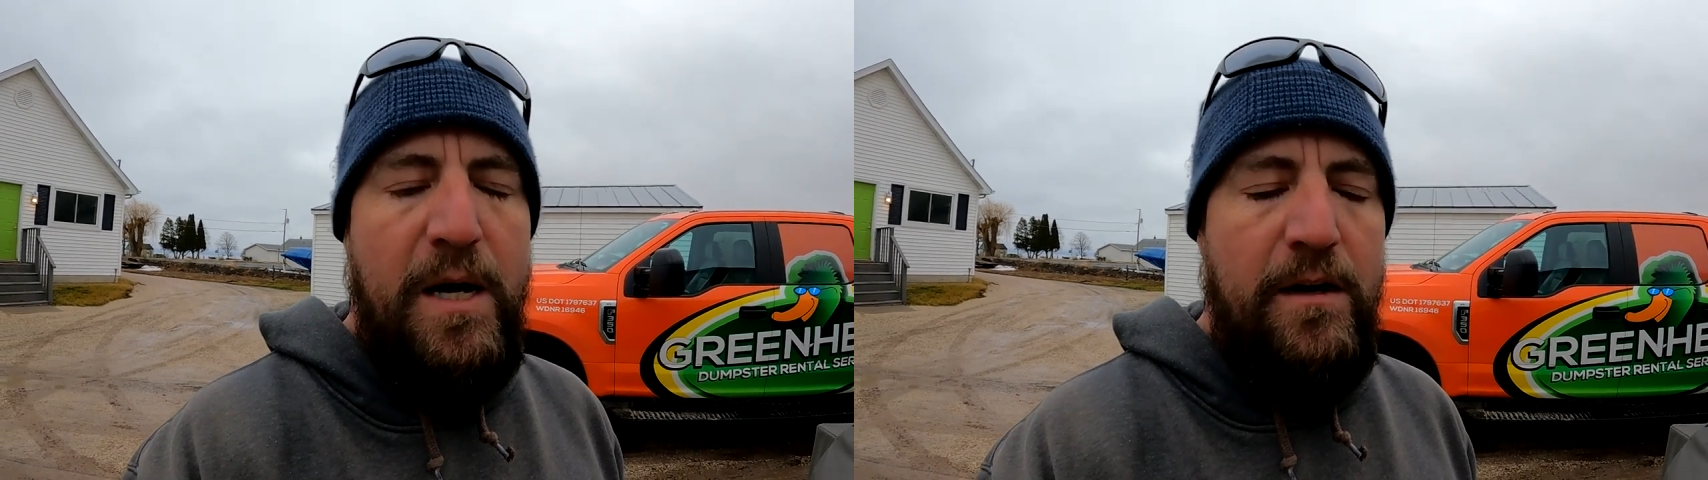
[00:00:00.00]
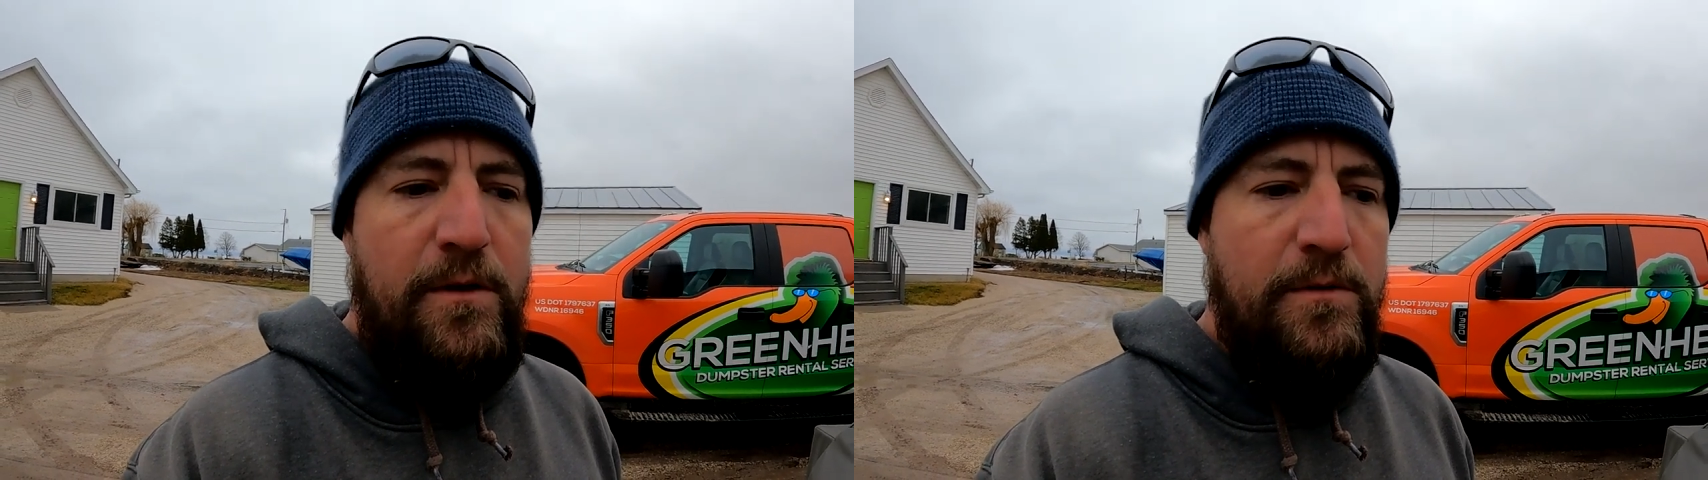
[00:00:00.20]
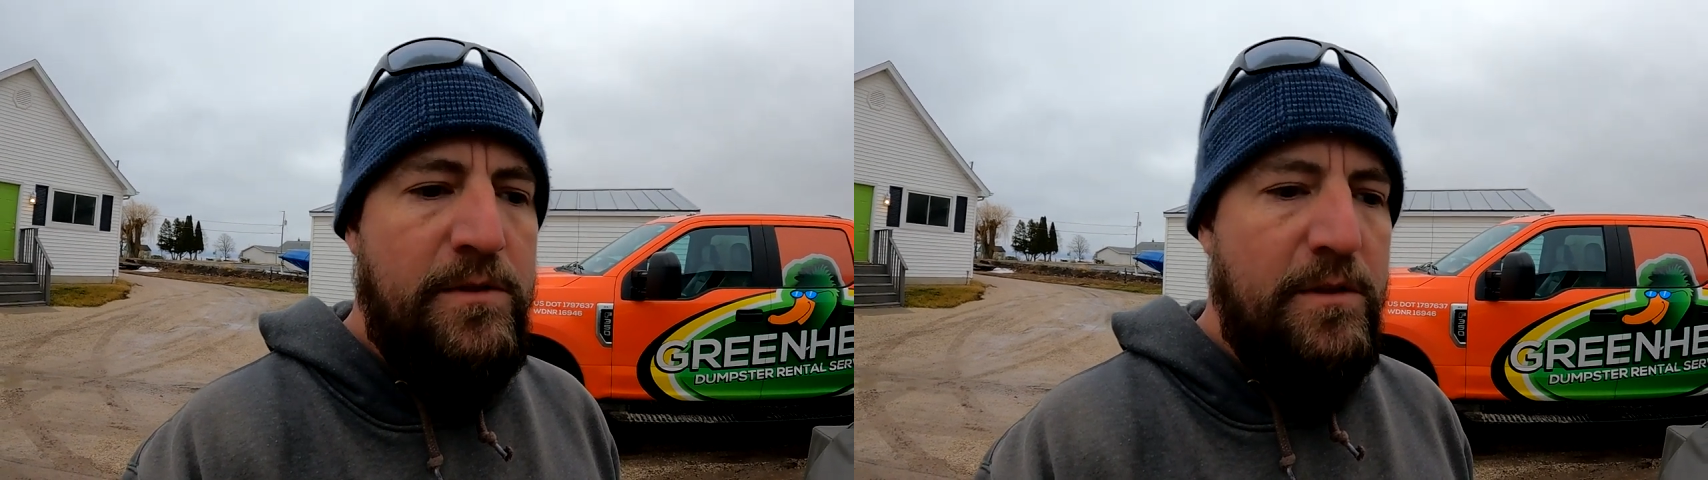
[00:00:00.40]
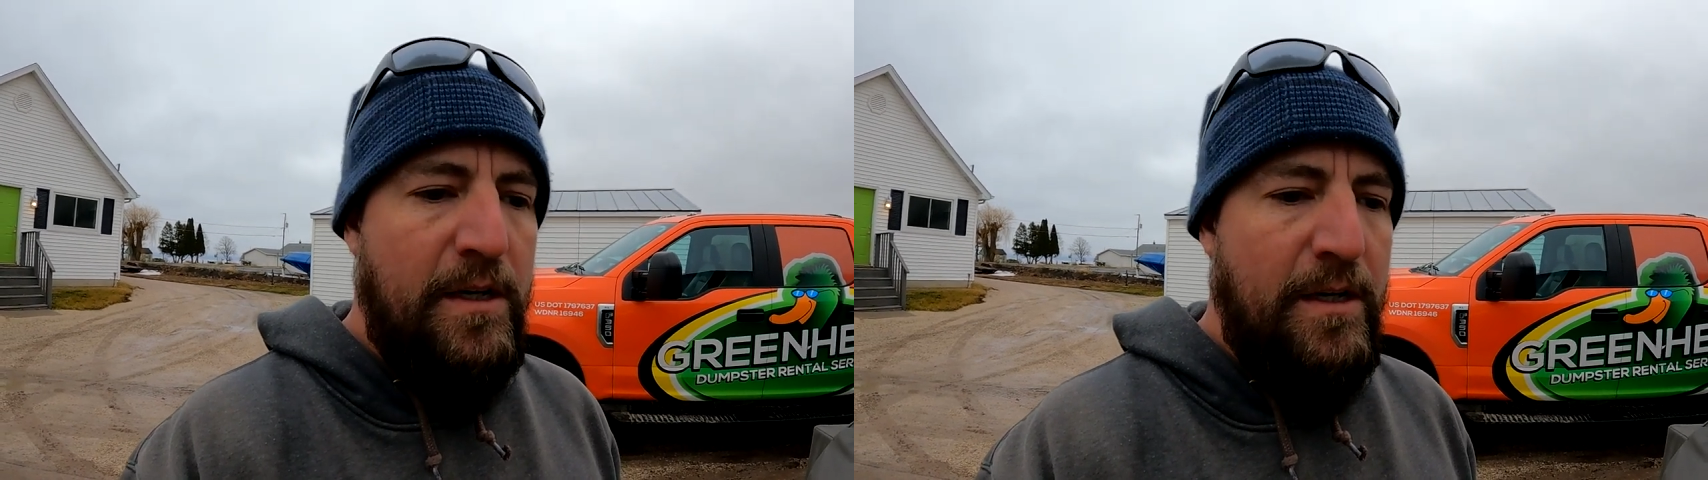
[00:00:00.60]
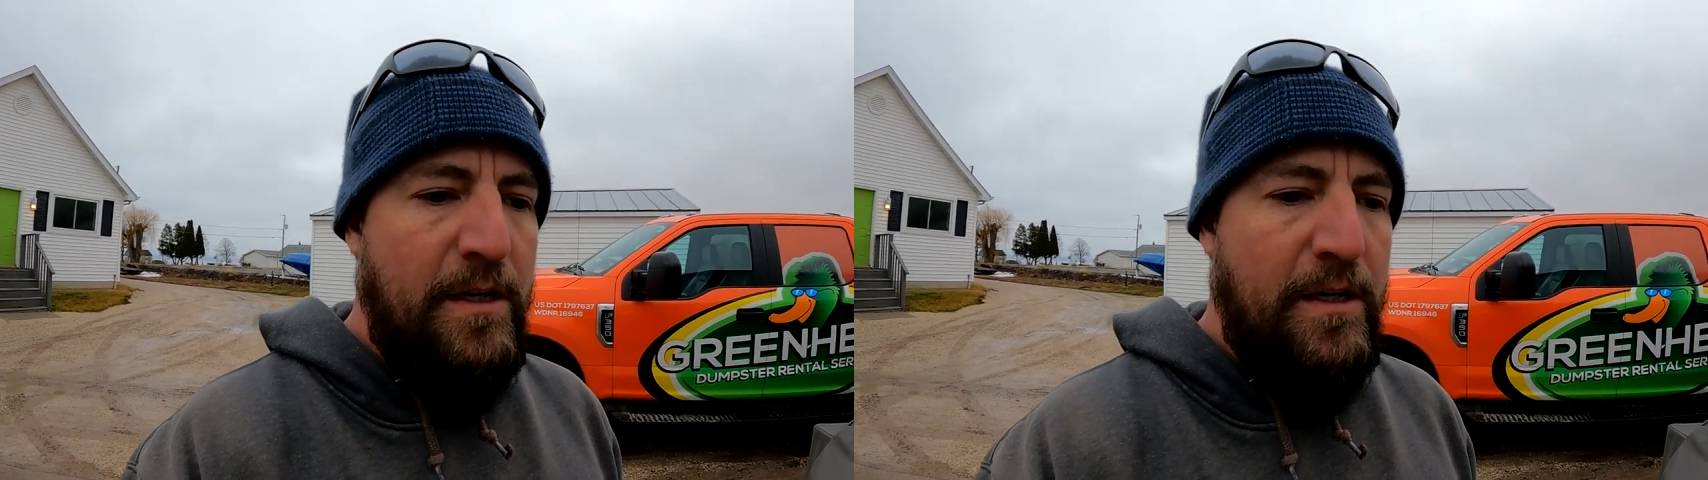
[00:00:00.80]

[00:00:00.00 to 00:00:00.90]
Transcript: pounds.